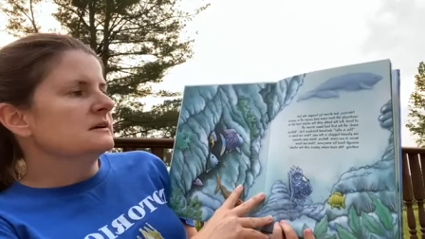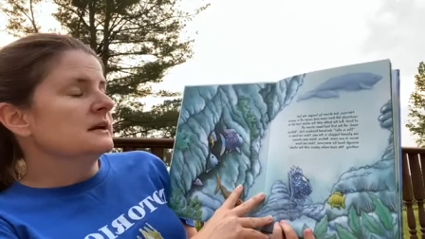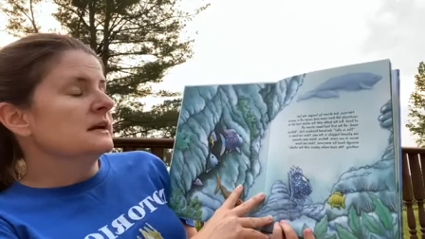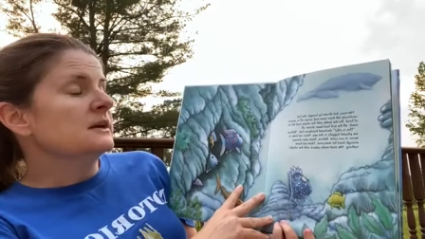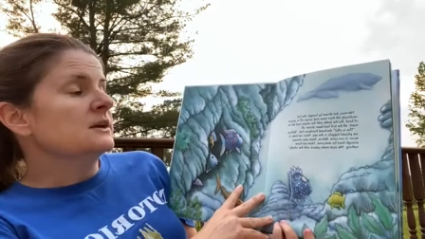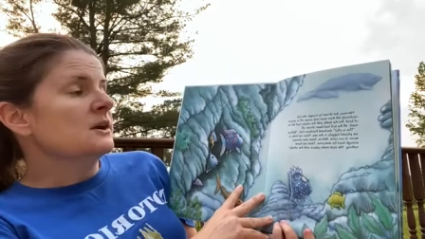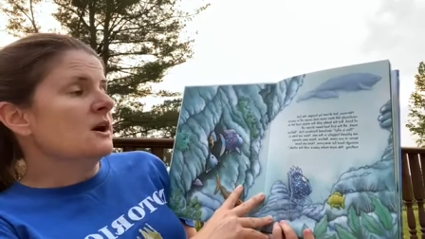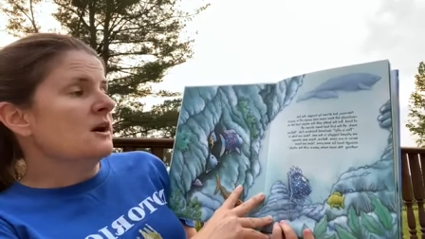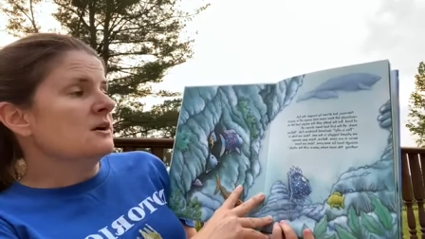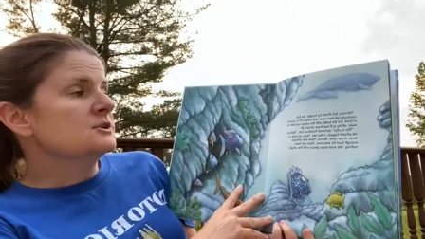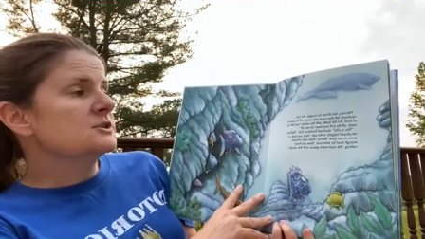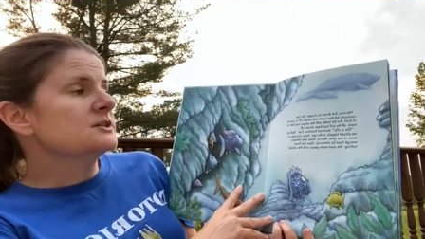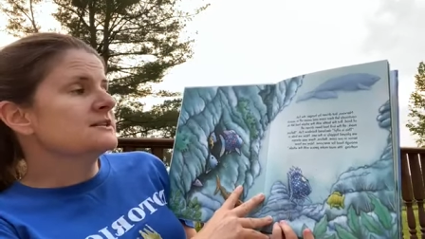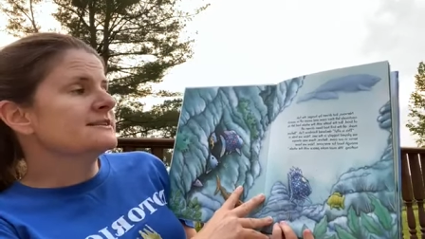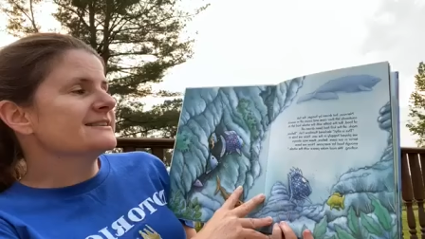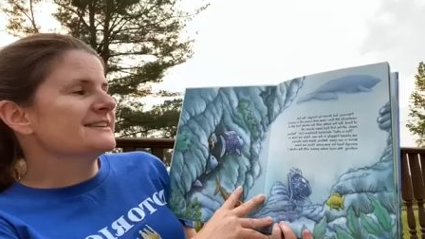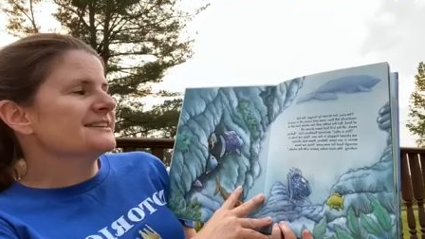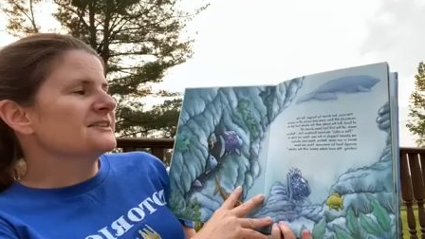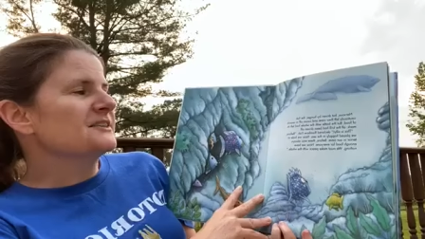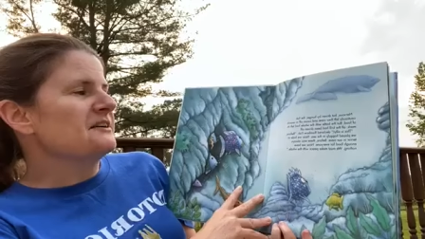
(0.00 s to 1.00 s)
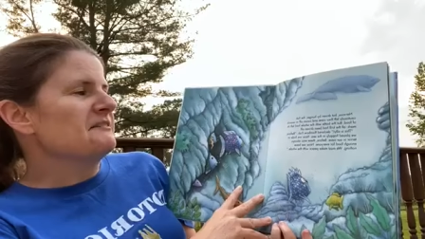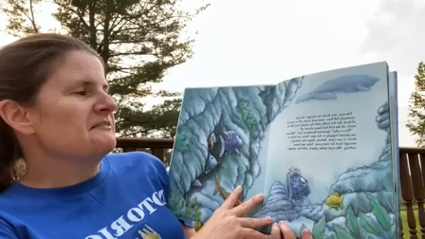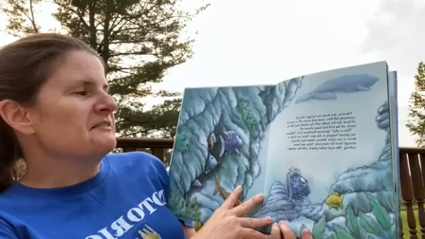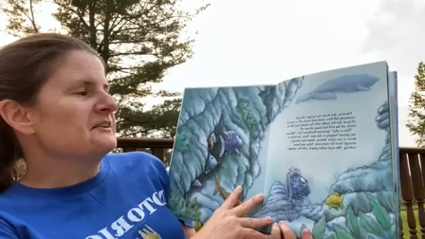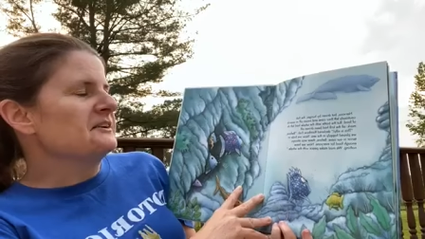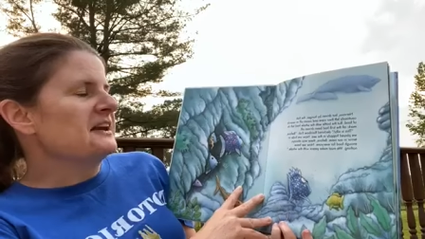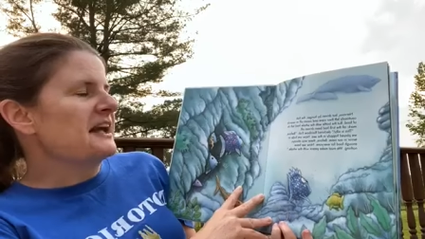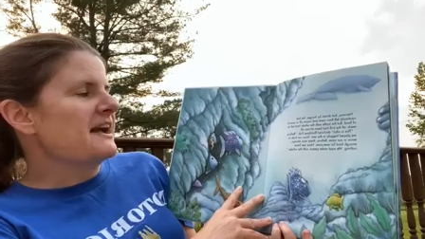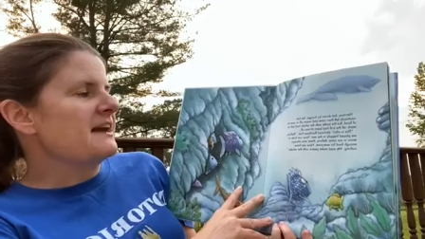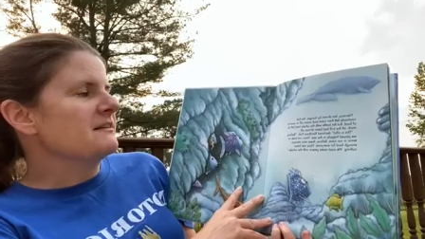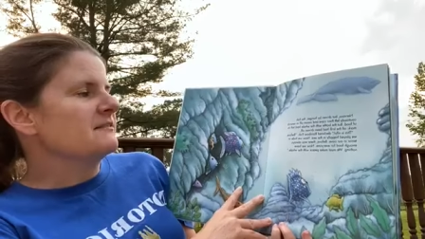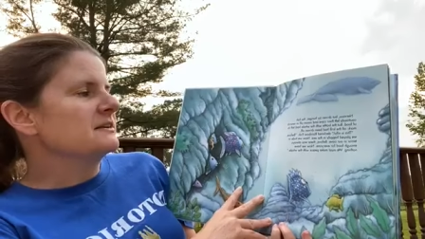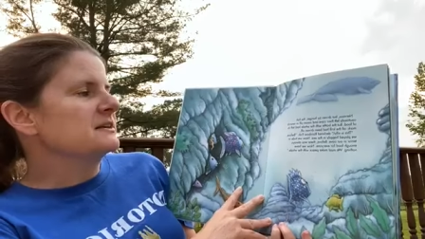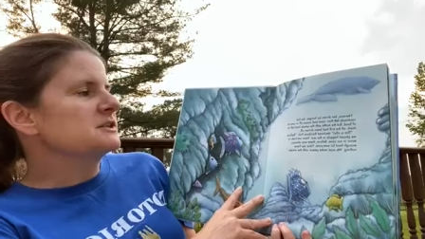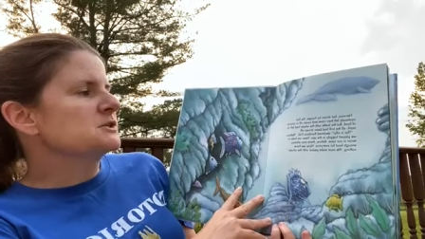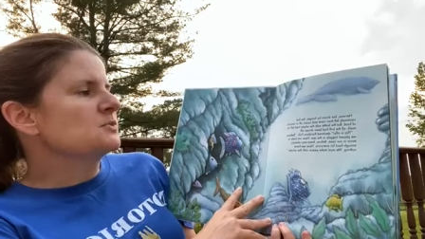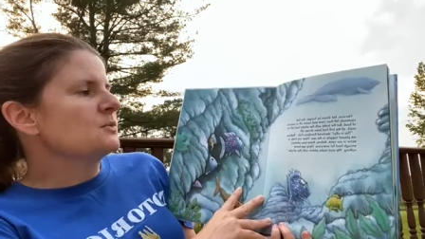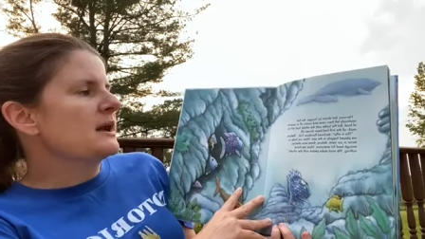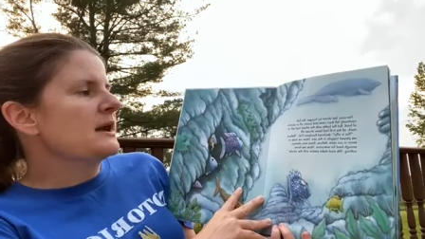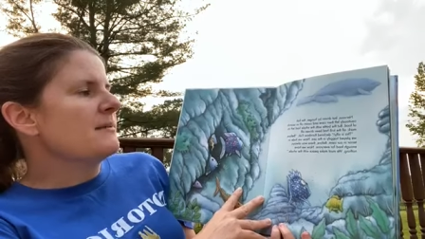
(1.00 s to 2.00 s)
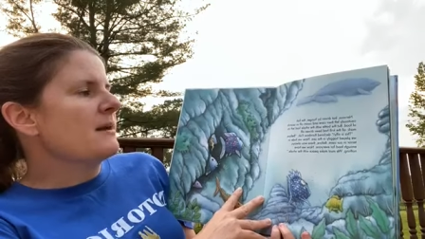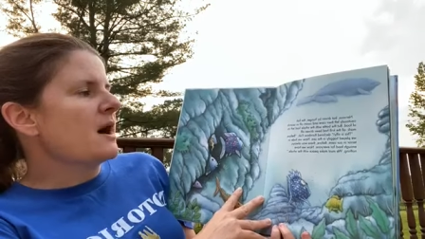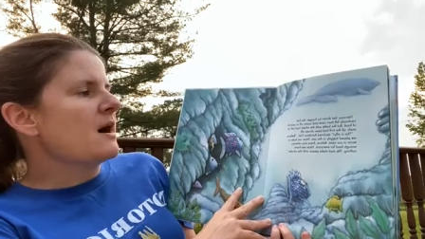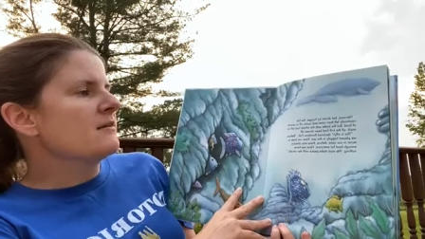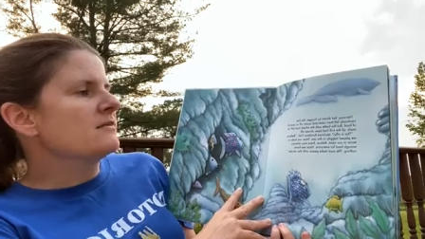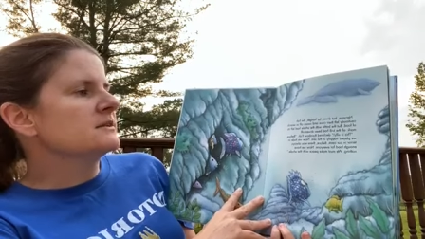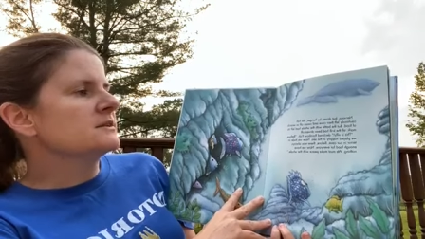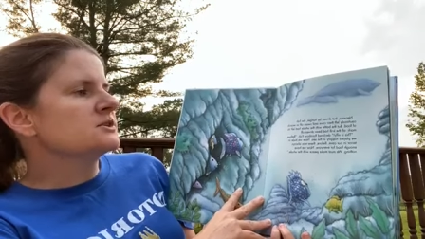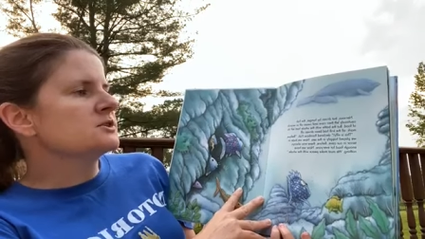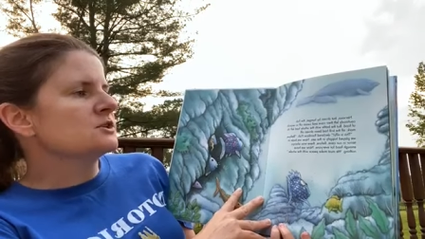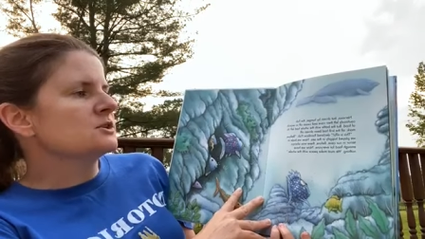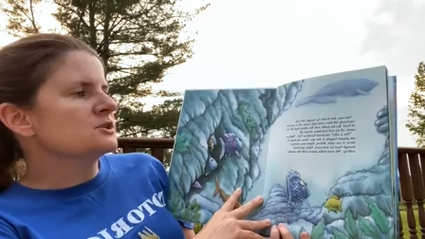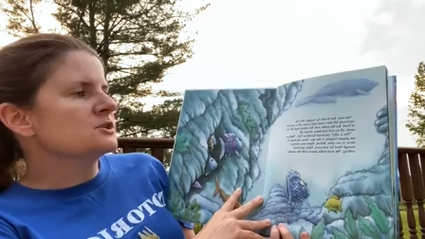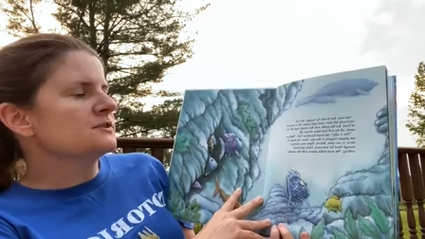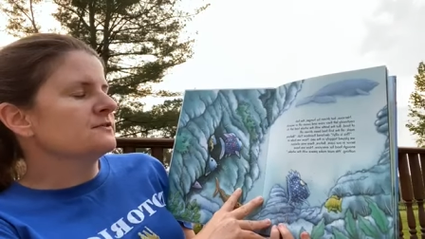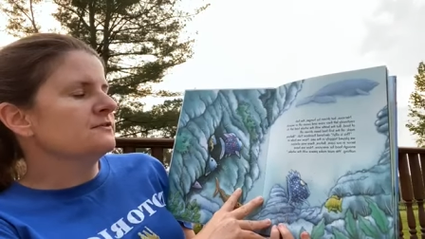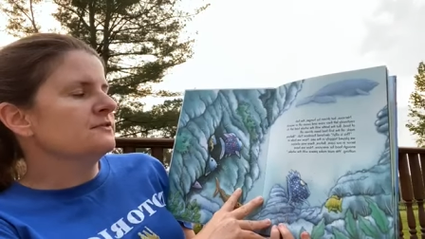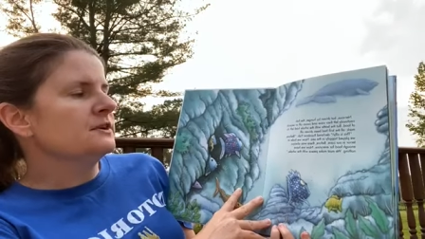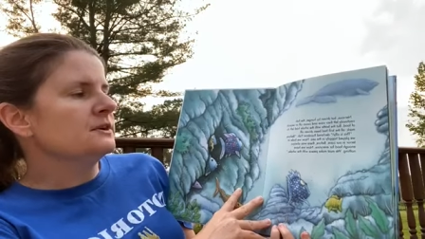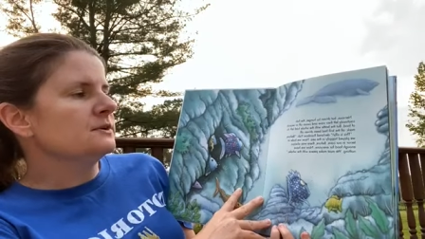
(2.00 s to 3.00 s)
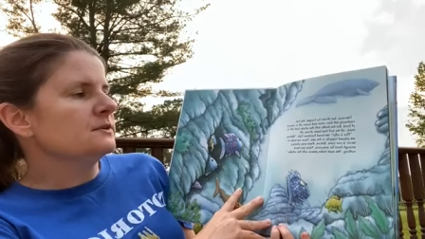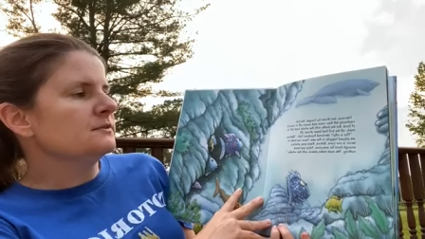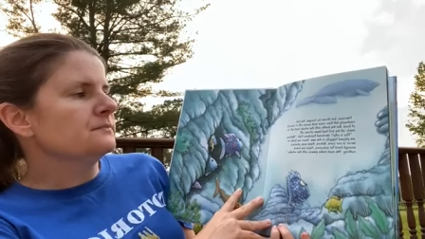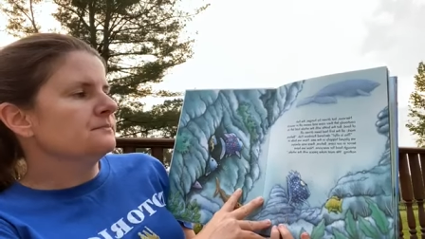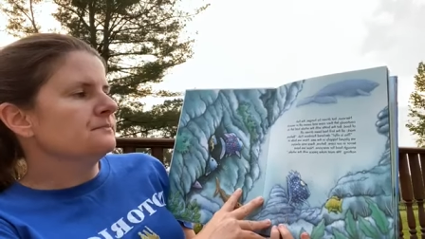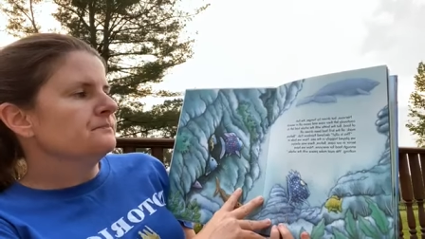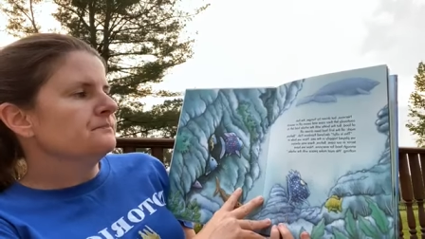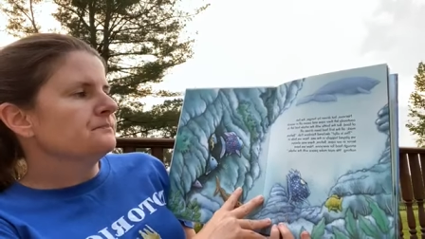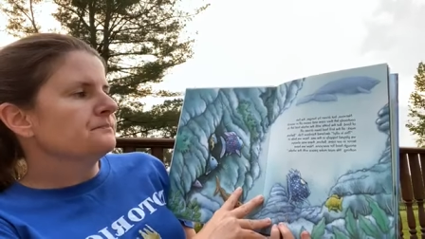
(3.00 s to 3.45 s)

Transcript: and cautiously left their cave and swam off in search of food